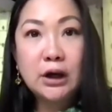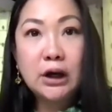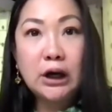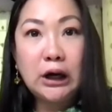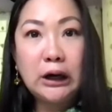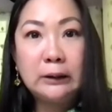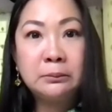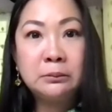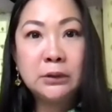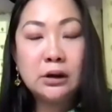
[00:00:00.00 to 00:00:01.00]

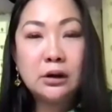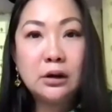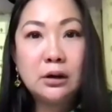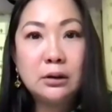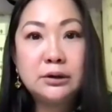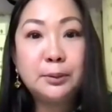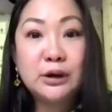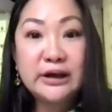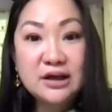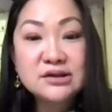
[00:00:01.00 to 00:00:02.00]
the
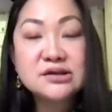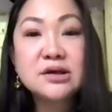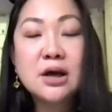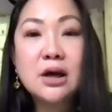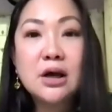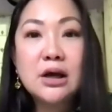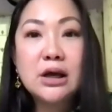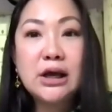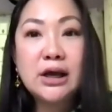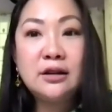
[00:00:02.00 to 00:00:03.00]
police
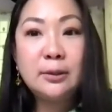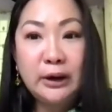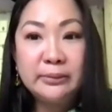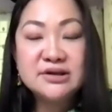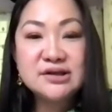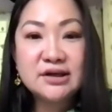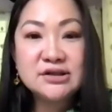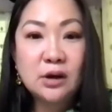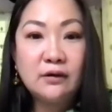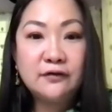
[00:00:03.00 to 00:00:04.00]
in the premises
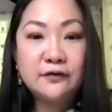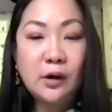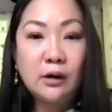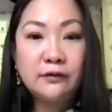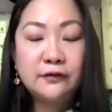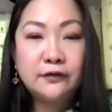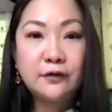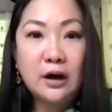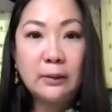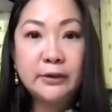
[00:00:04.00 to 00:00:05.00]
of
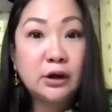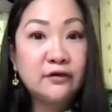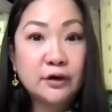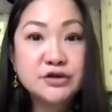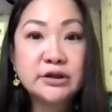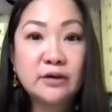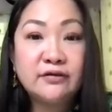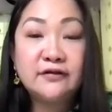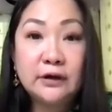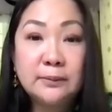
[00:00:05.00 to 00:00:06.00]
the University of
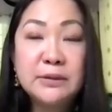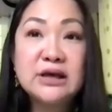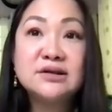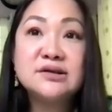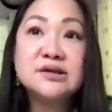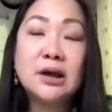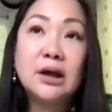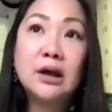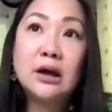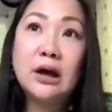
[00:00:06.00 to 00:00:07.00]
the Philippines,
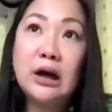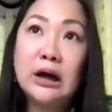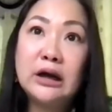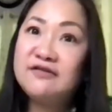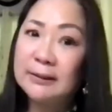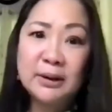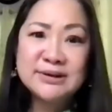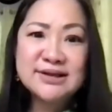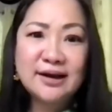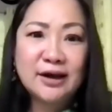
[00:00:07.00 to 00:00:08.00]
if I'm not
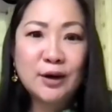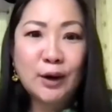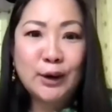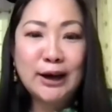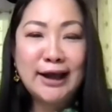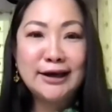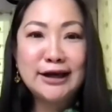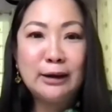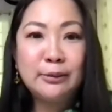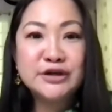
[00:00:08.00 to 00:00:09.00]
mistaken, Your Honor, and
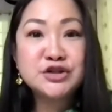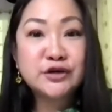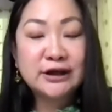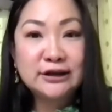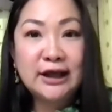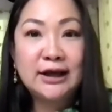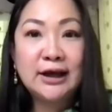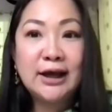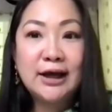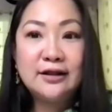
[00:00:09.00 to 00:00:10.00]
restricting
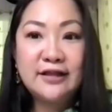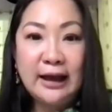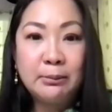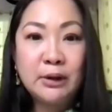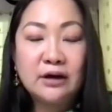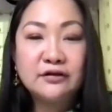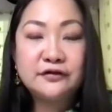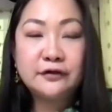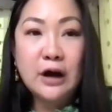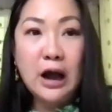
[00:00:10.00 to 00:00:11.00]
them
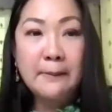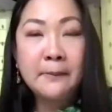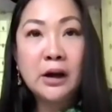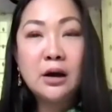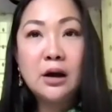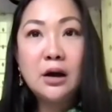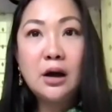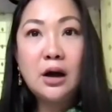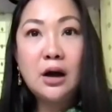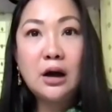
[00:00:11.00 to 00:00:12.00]
from
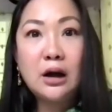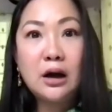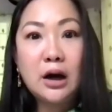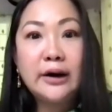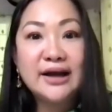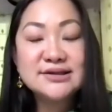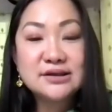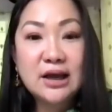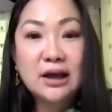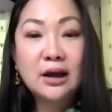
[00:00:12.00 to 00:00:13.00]

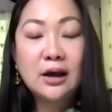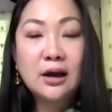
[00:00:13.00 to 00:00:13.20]
arresting